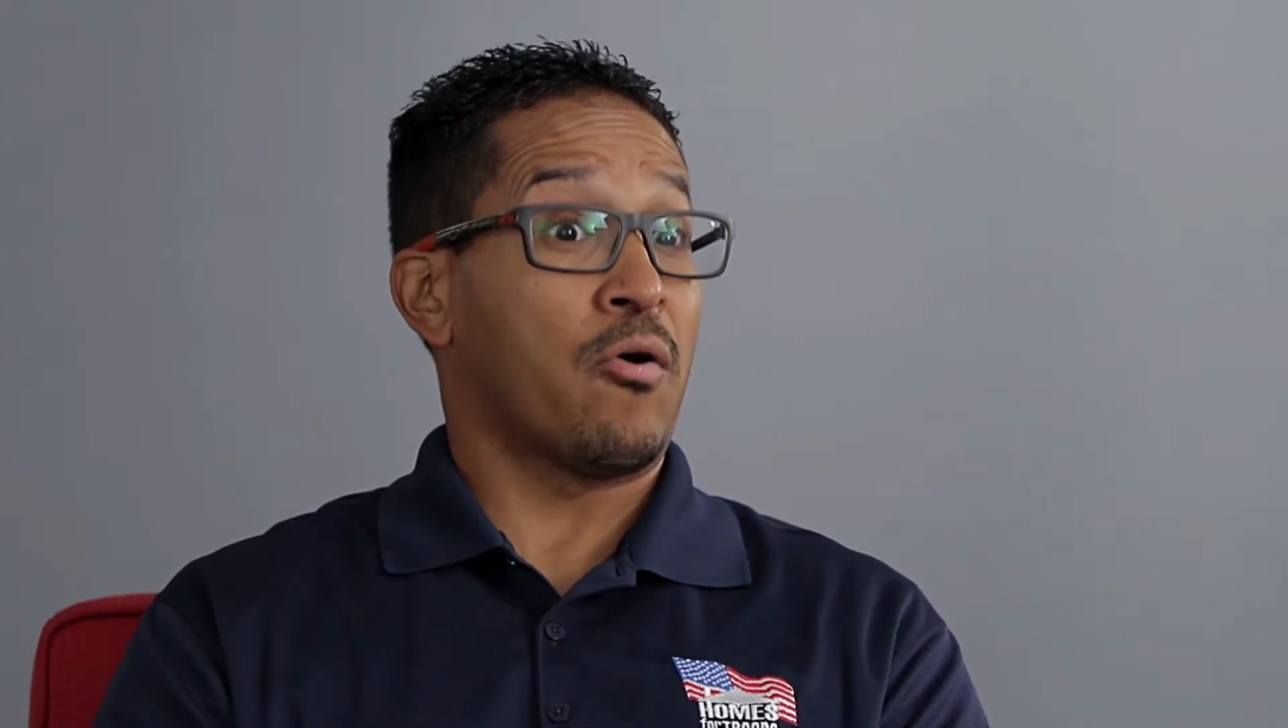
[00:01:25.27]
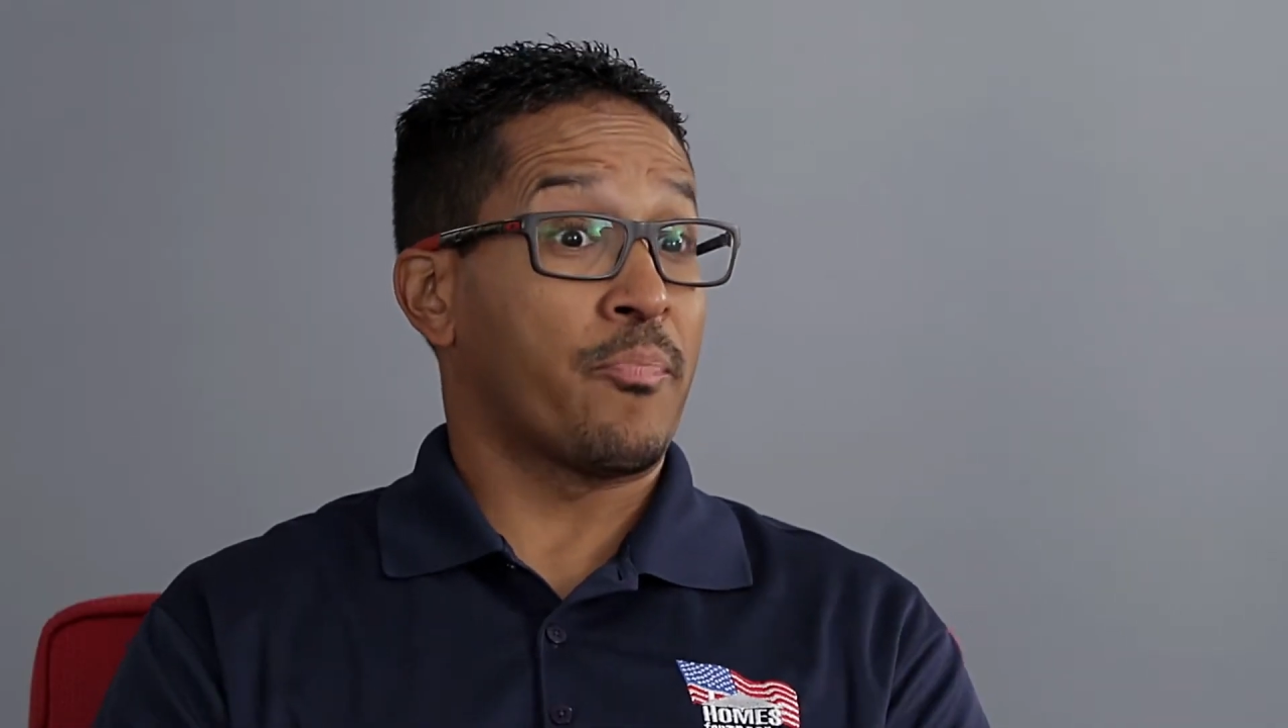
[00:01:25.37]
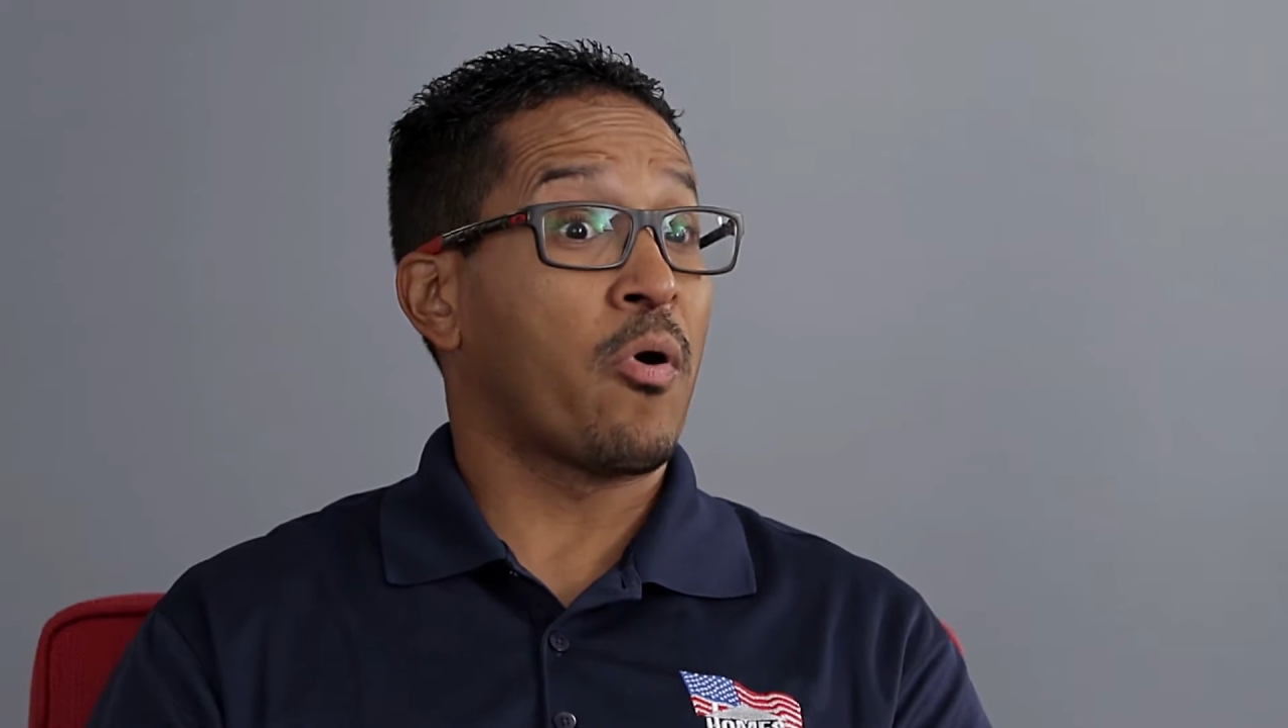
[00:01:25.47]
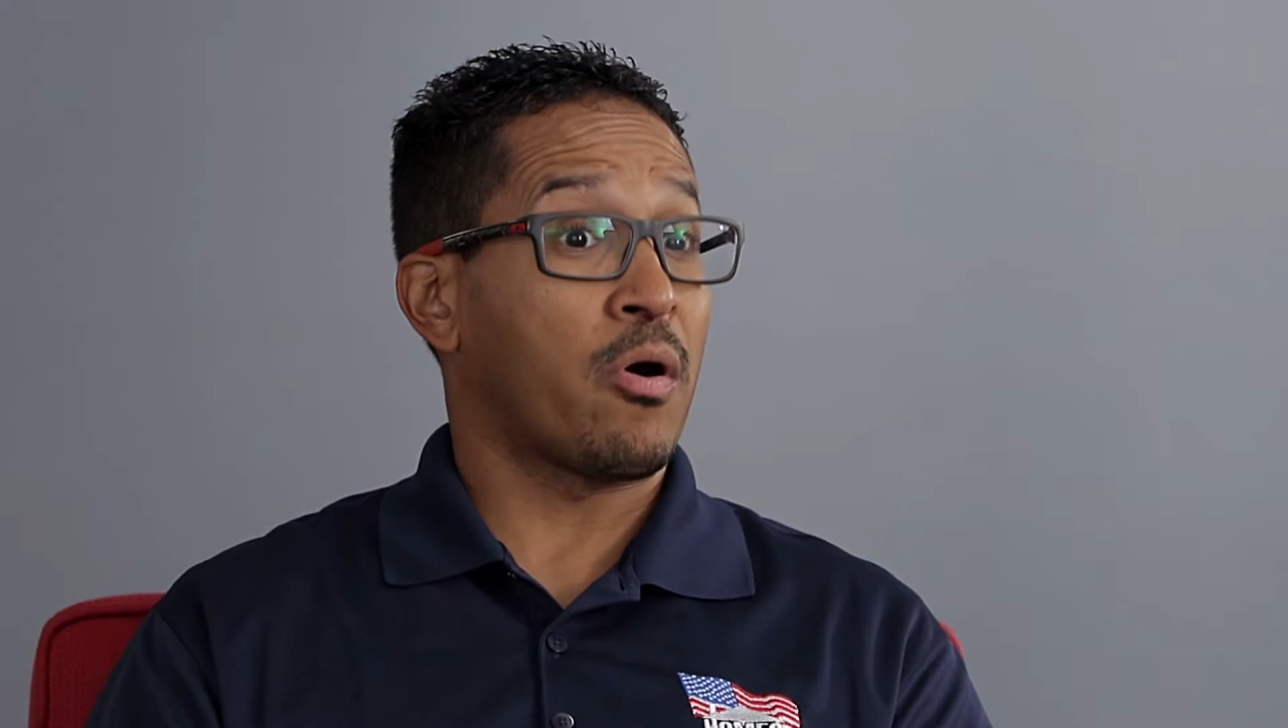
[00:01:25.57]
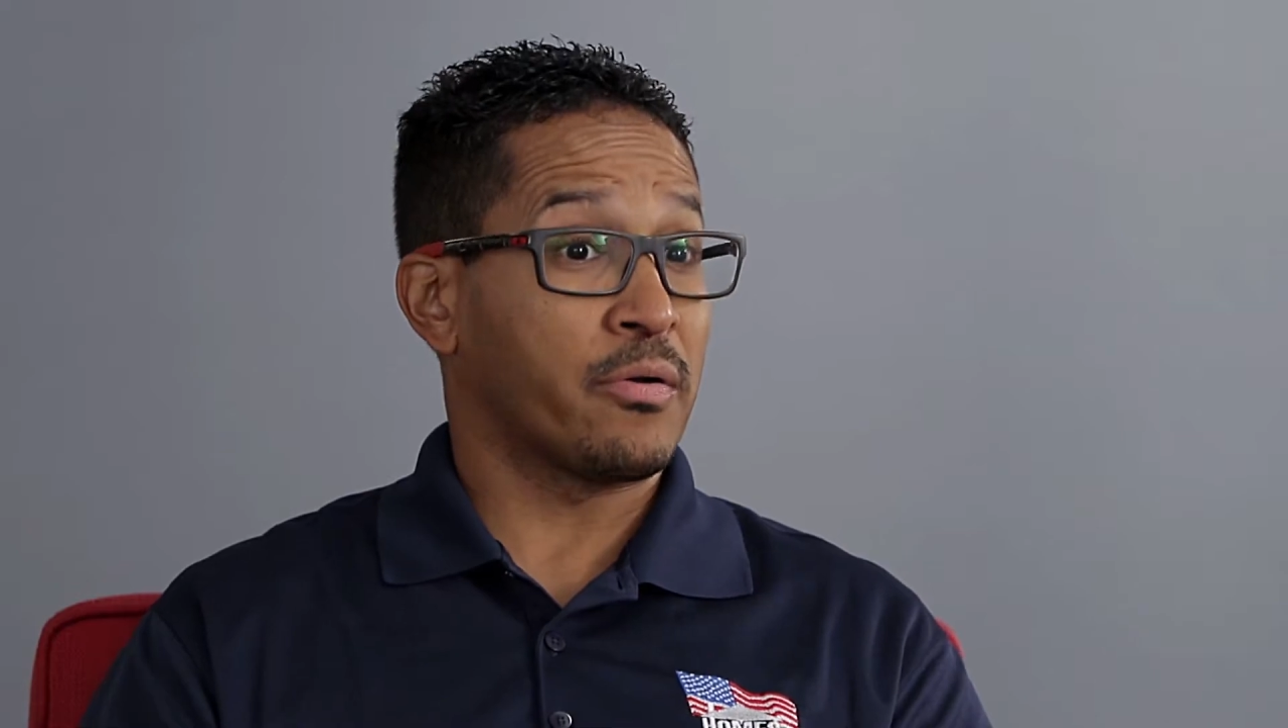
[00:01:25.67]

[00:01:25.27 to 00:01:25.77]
a part